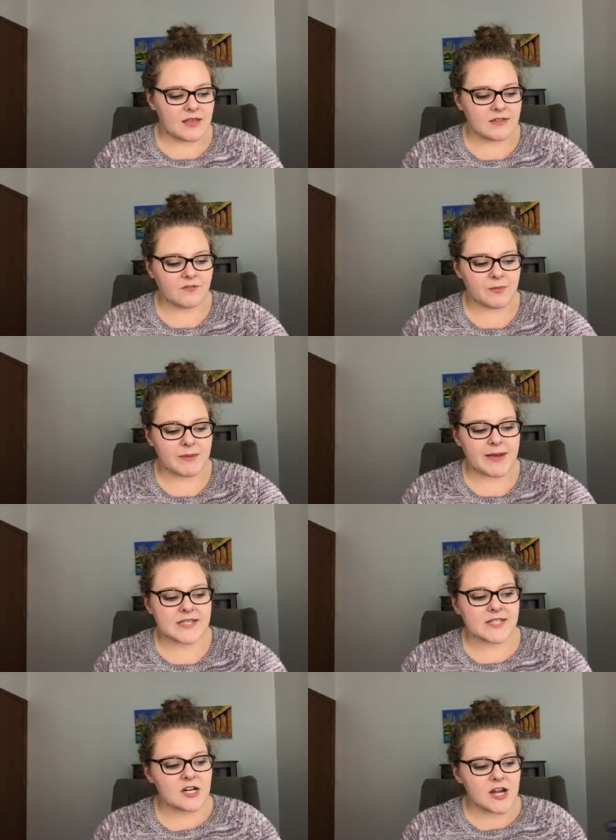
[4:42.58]
And then for my
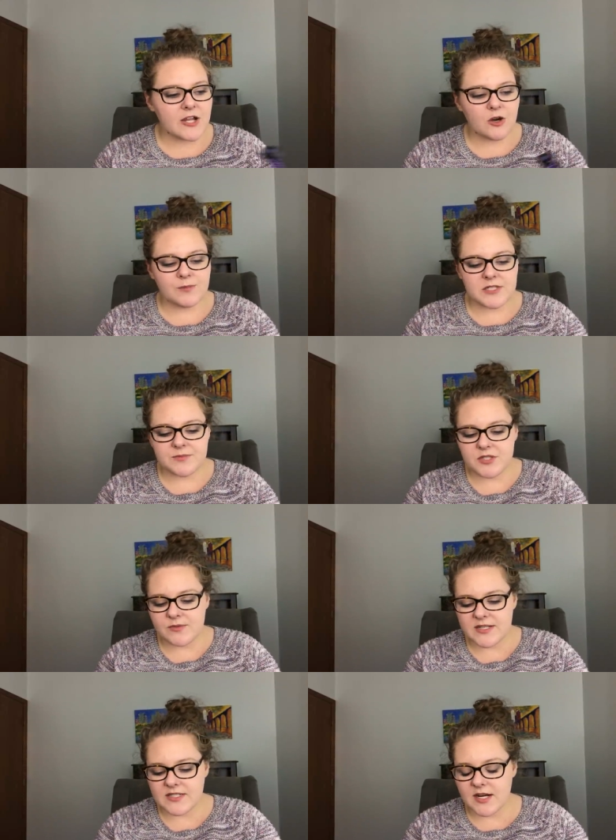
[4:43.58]
mascara, I opened up a
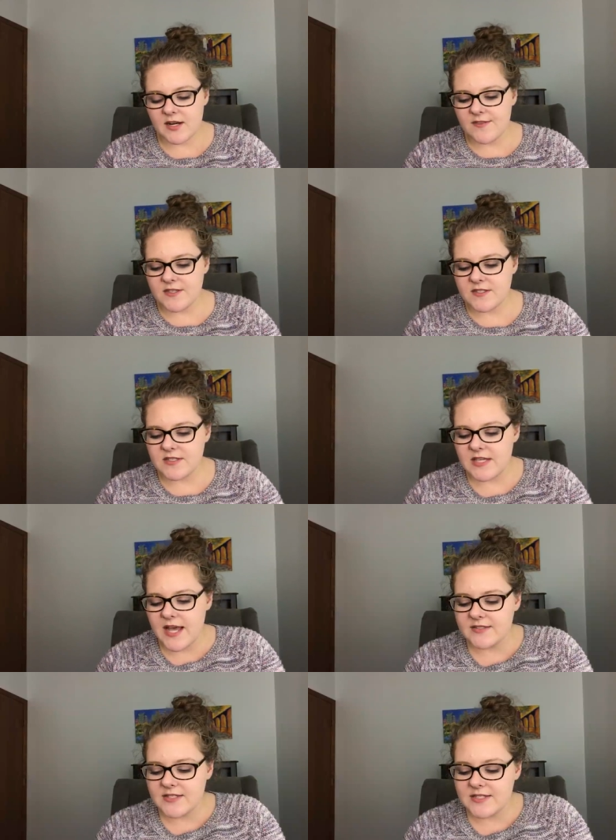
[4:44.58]
new mascara. This is the
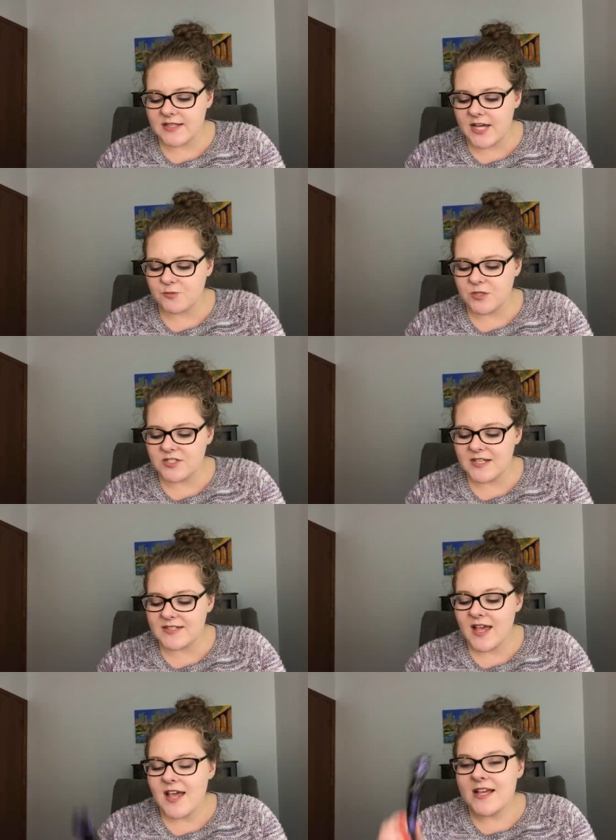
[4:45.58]
Essence Lash
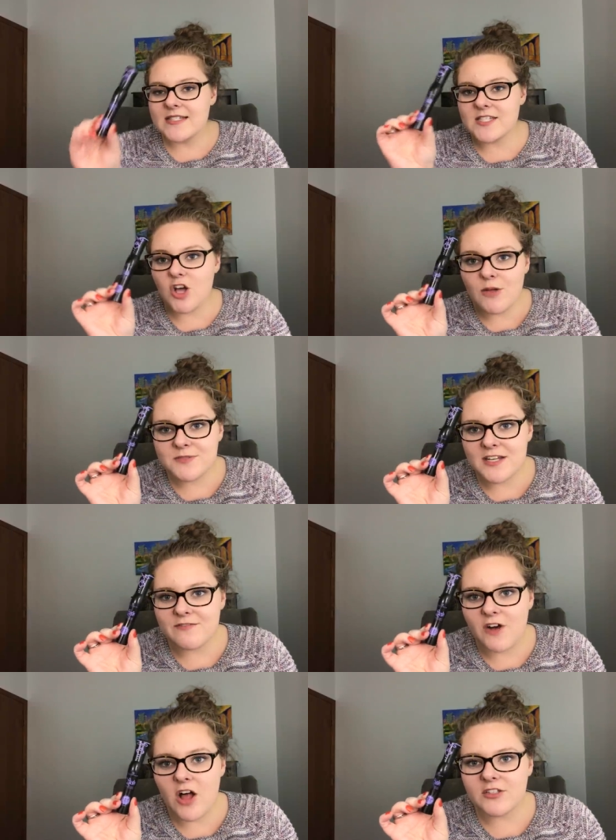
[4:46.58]
Princess
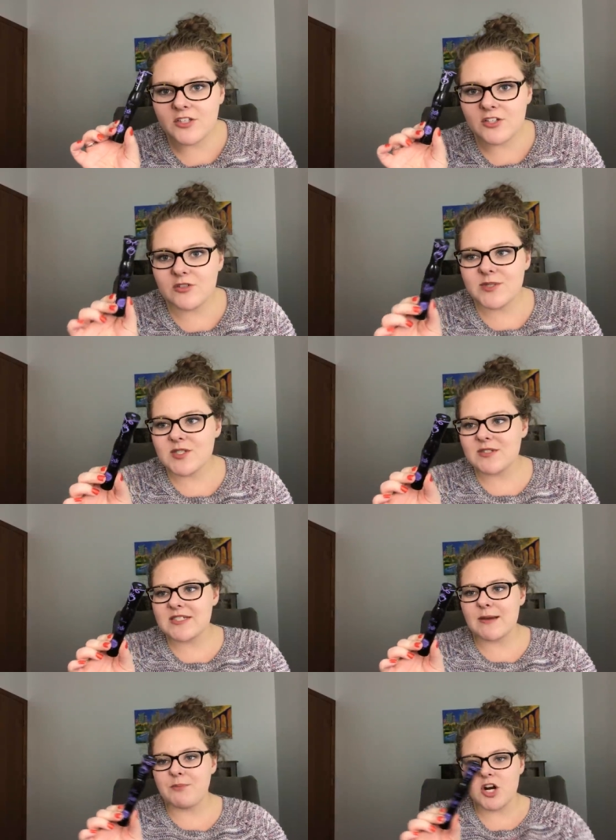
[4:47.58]
Sculpted Volume. So it's
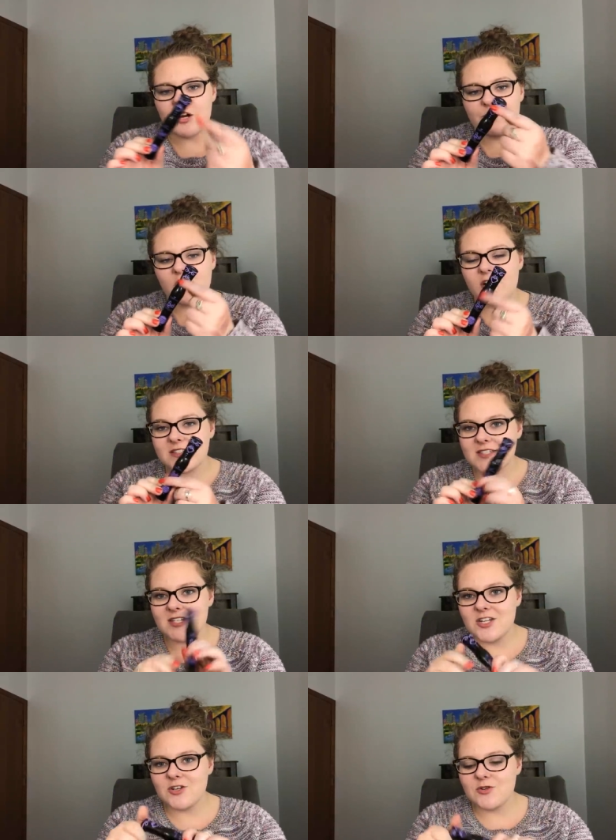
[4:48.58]
the purple, it's
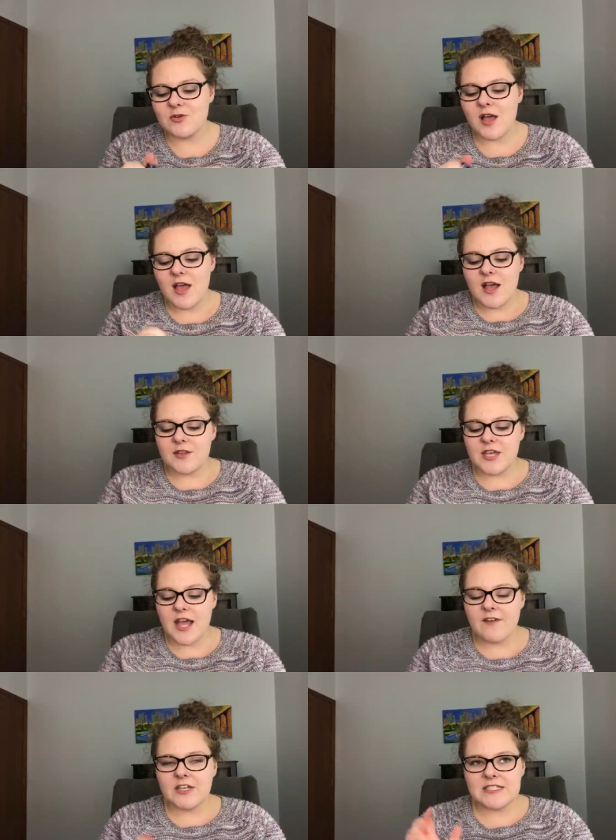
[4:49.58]
new. They
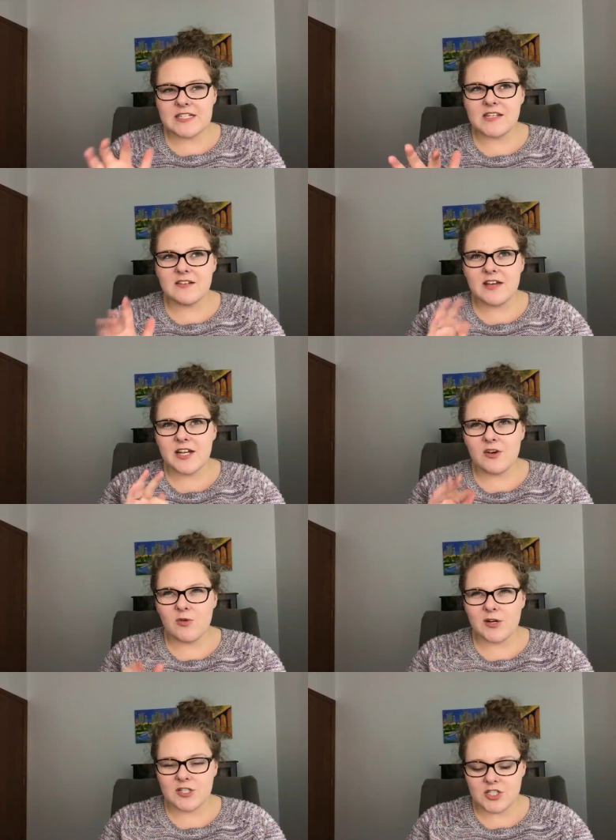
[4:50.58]
have a teal and an
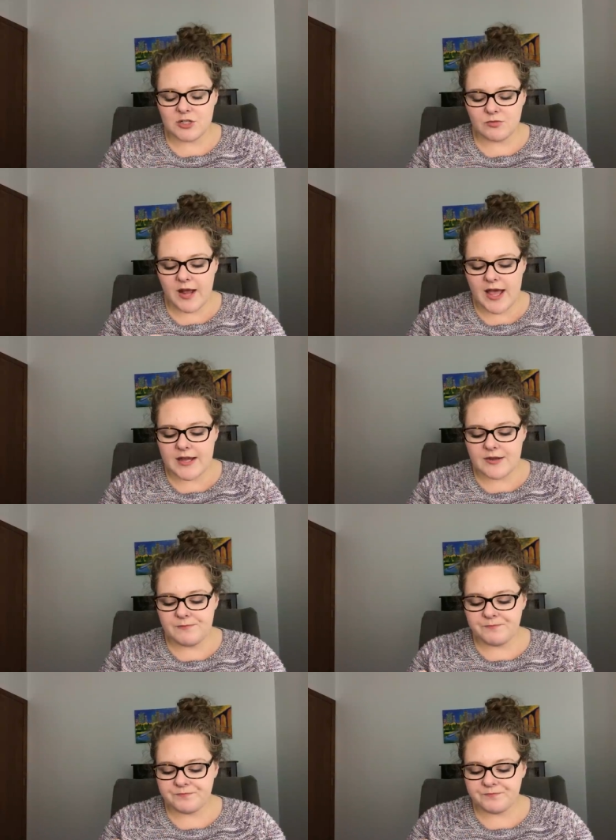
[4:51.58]
orangey red.